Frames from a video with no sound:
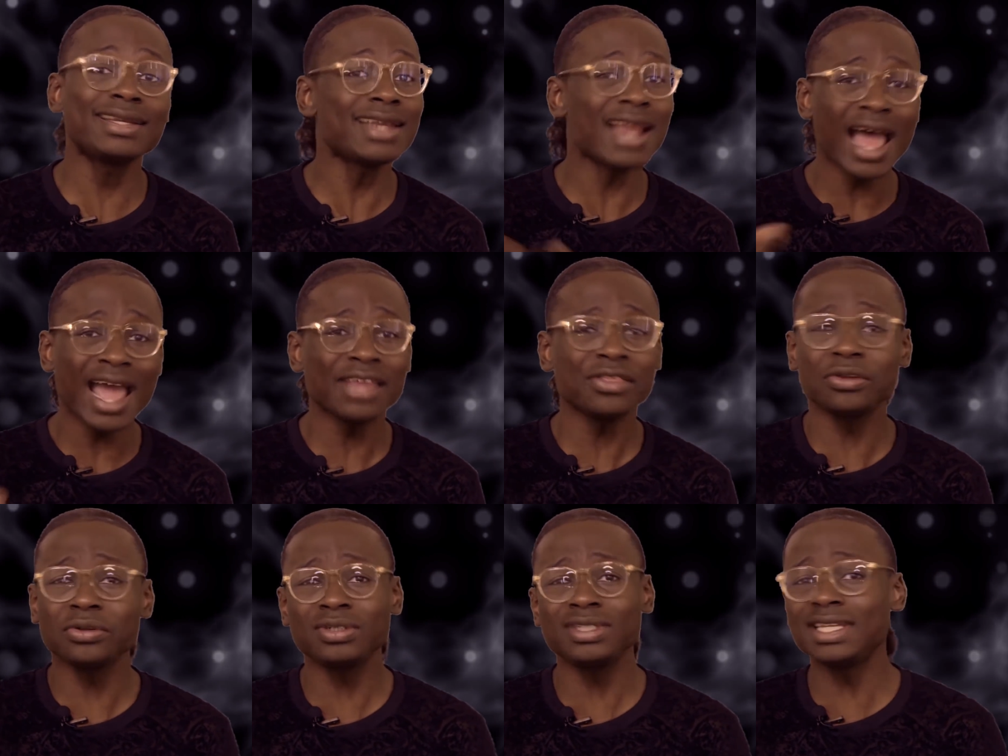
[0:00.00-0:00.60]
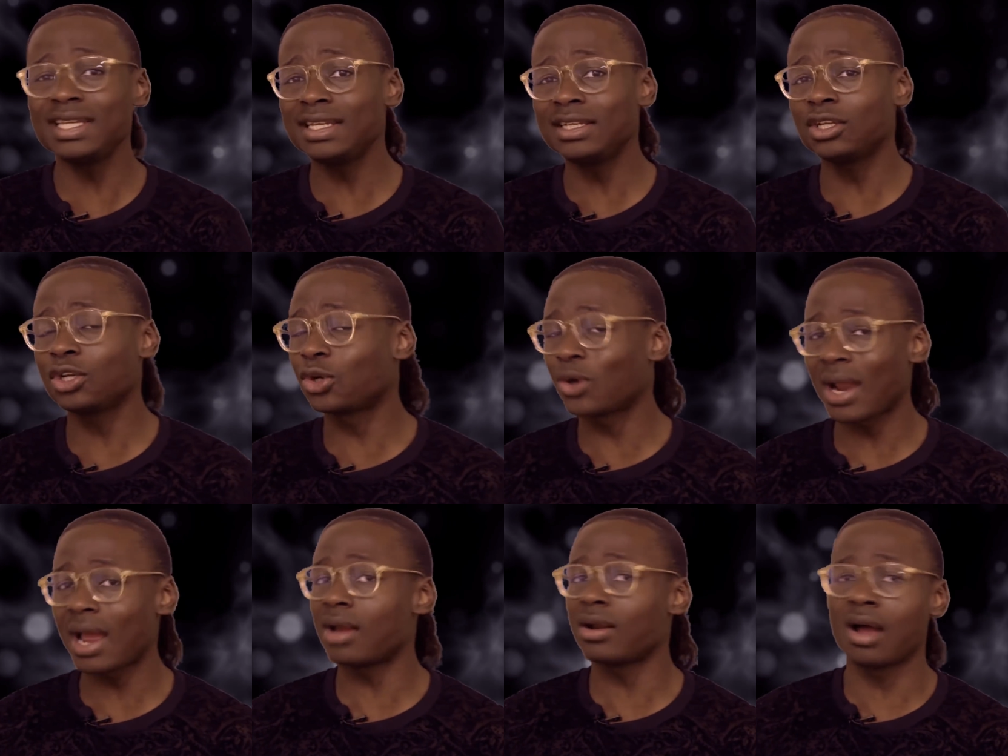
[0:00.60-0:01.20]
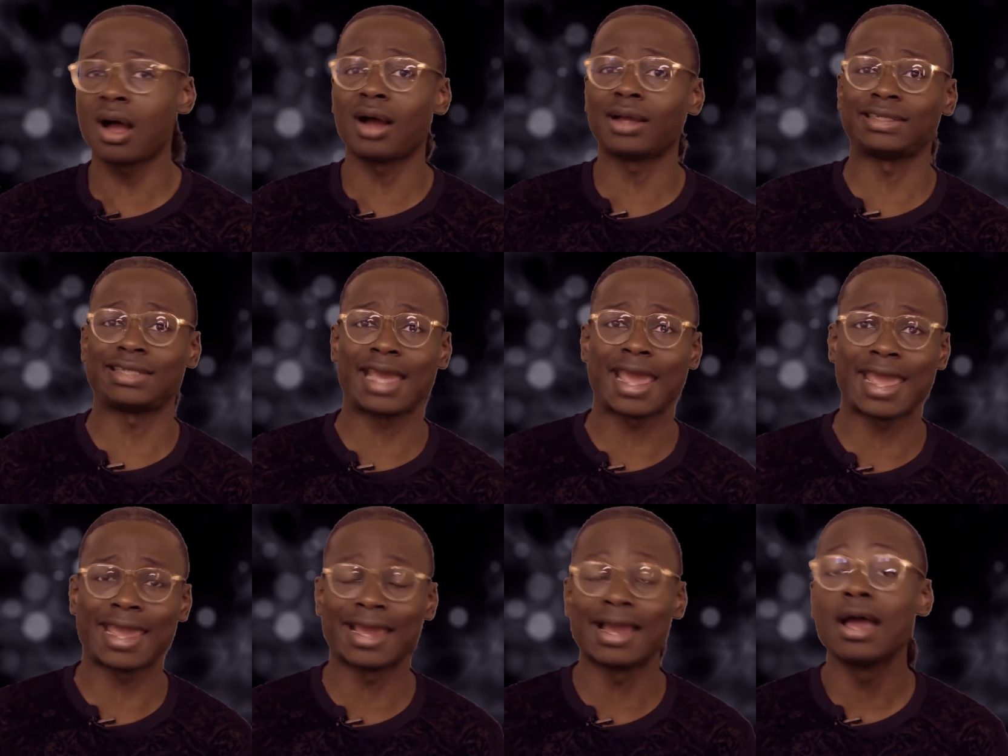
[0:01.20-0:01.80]
neither did Groundhog
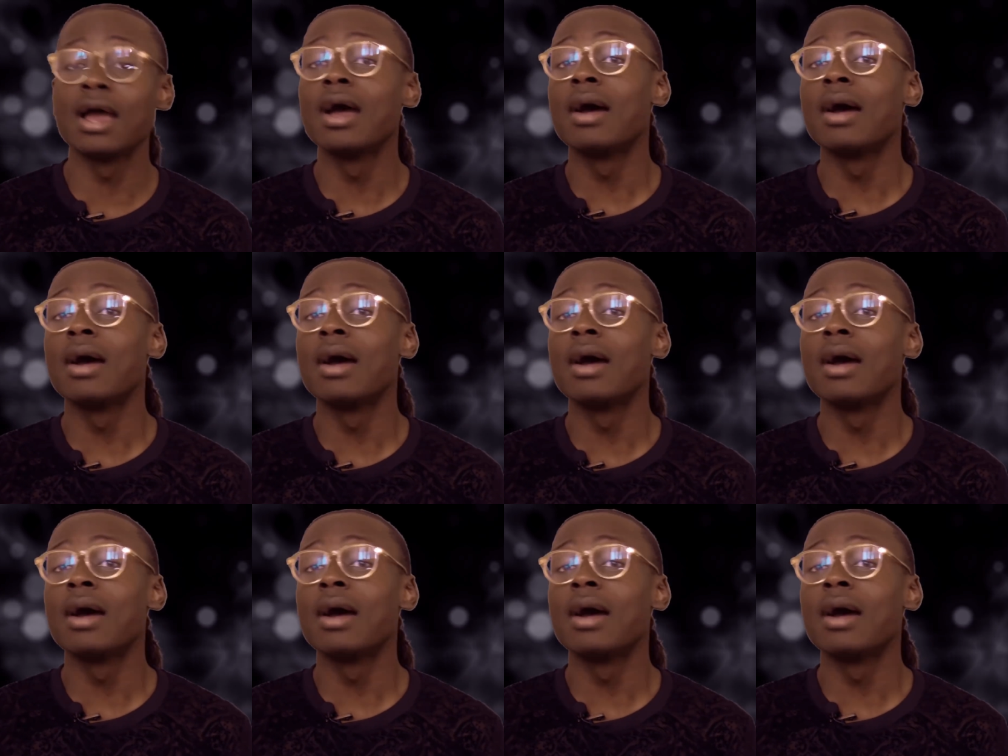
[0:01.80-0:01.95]
Day,